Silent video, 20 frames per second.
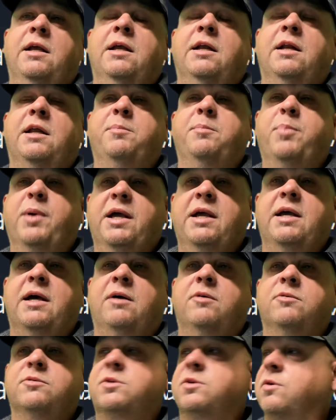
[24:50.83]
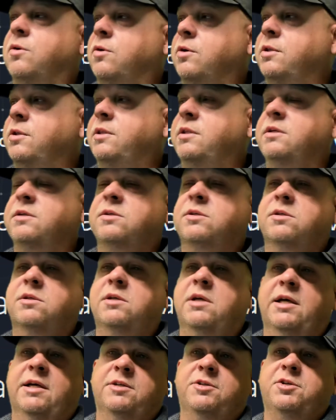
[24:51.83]
any payouts on this
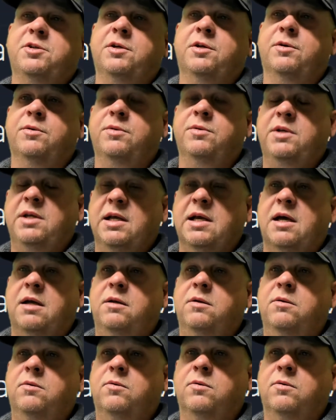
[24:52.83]
edge node yet,